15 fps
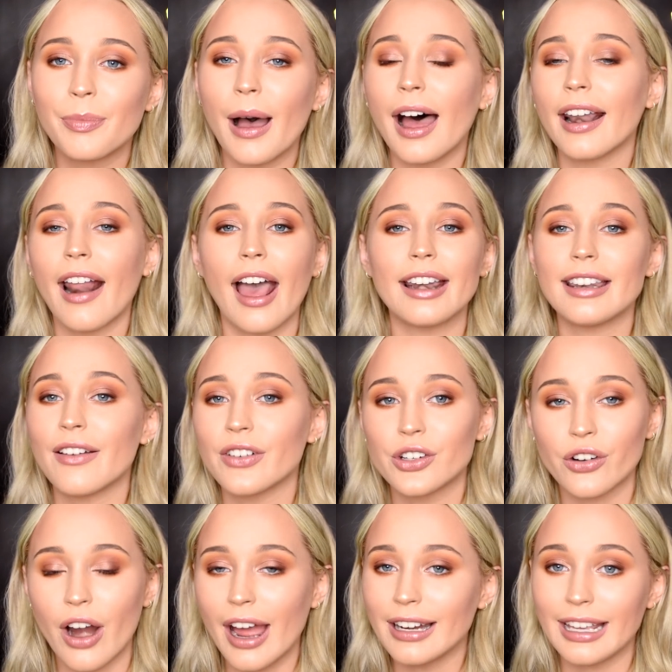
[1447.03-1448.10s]
but I'd never
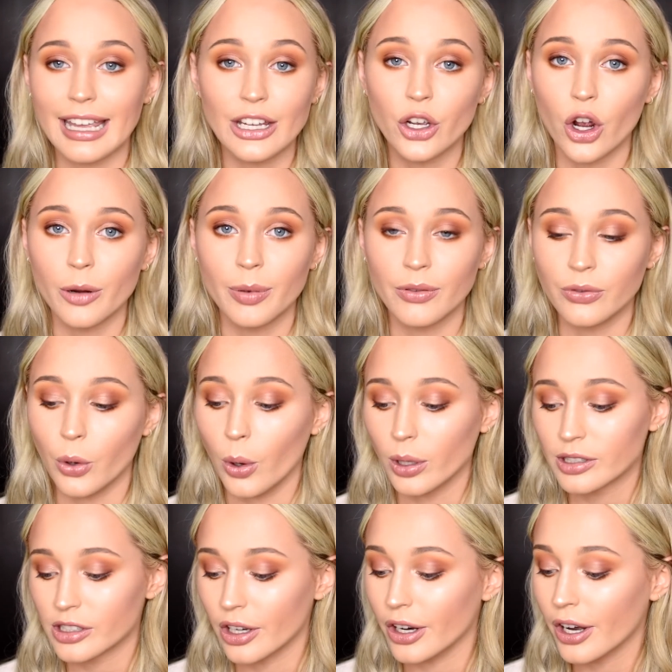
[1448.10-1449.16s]
tried Kiko
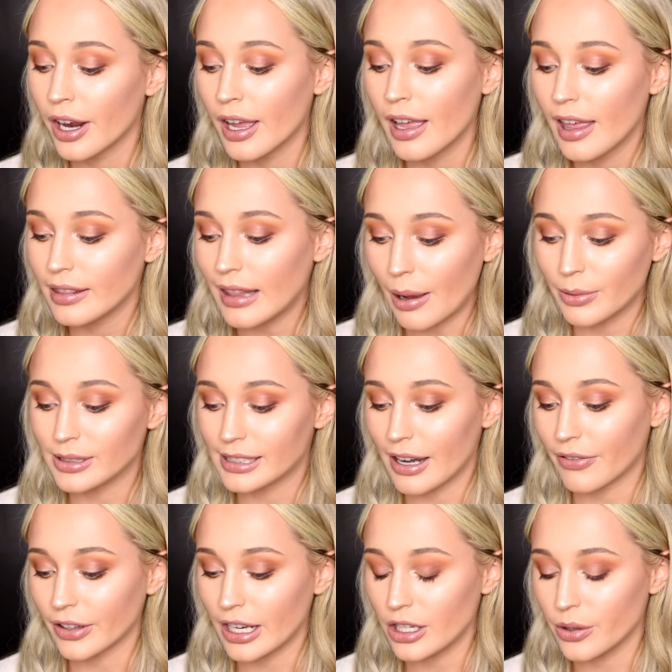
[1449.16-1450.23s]
before, so that was
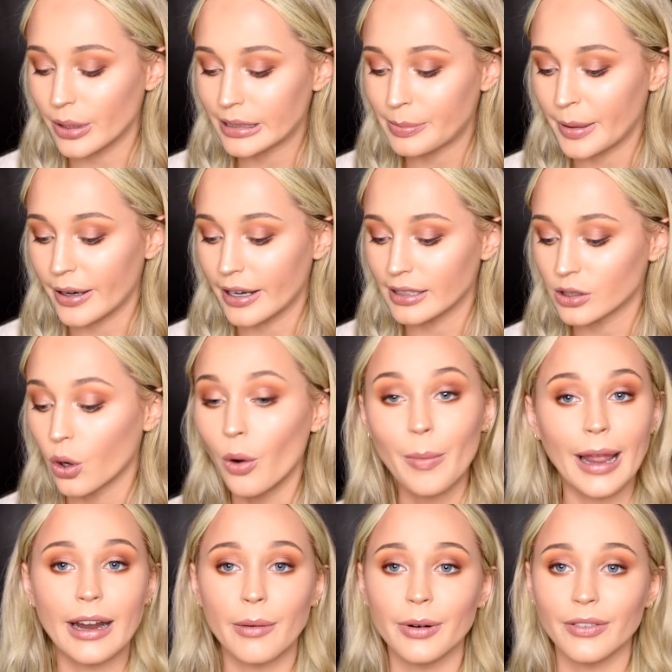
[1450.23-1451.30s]
definitely a new experience, or
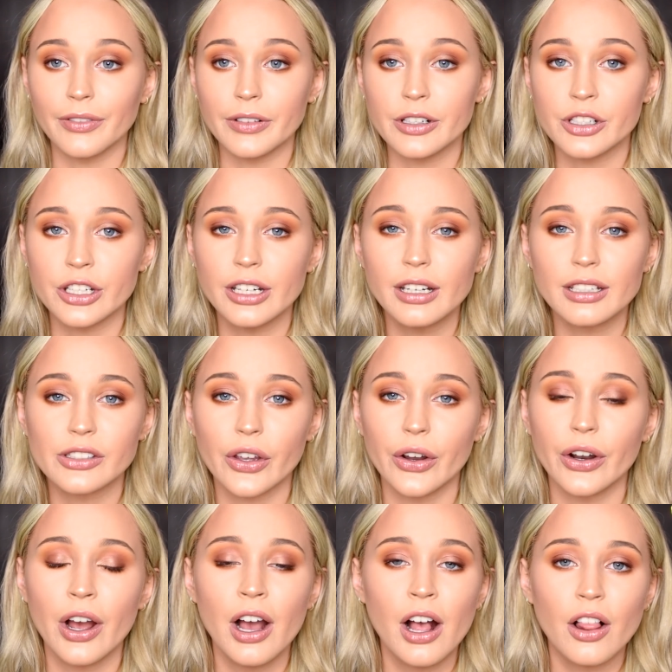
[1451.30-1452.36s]
Makeup Revolution, so